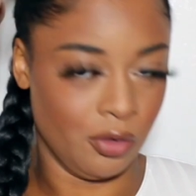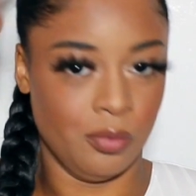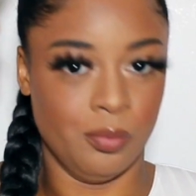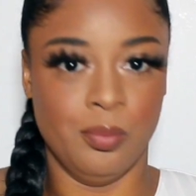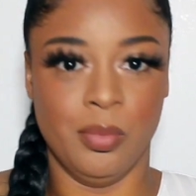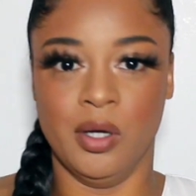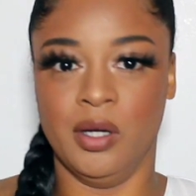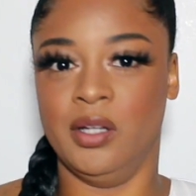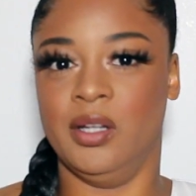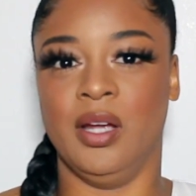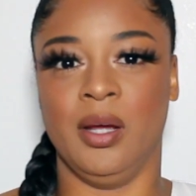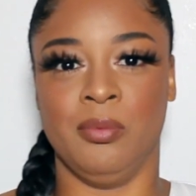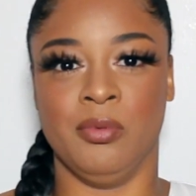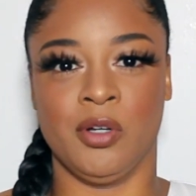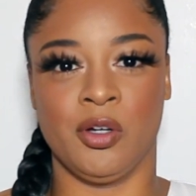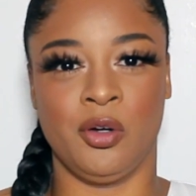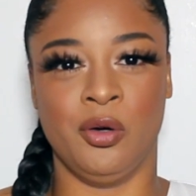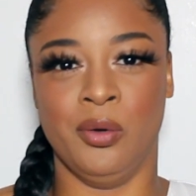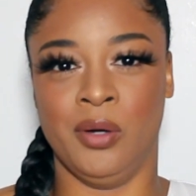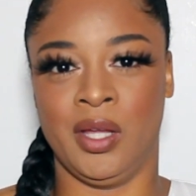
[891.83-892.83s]
but I'm
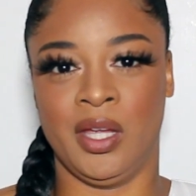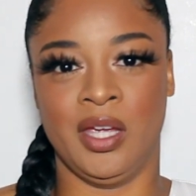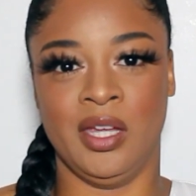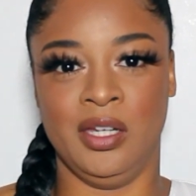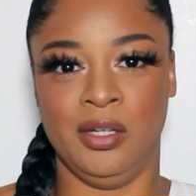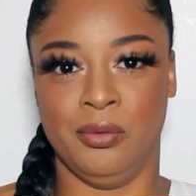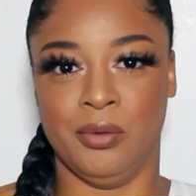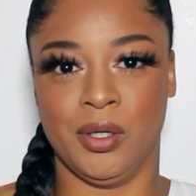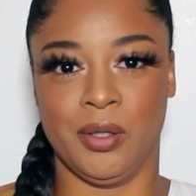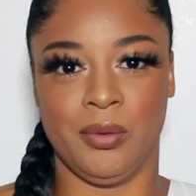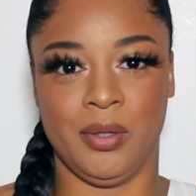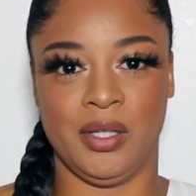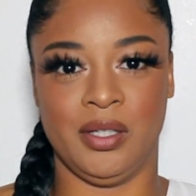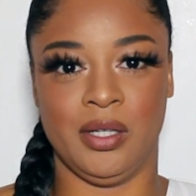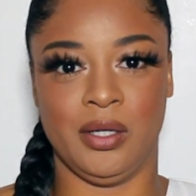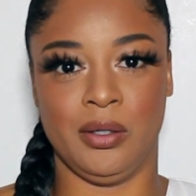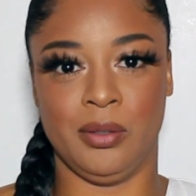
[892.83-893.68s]
not going anywhere right now.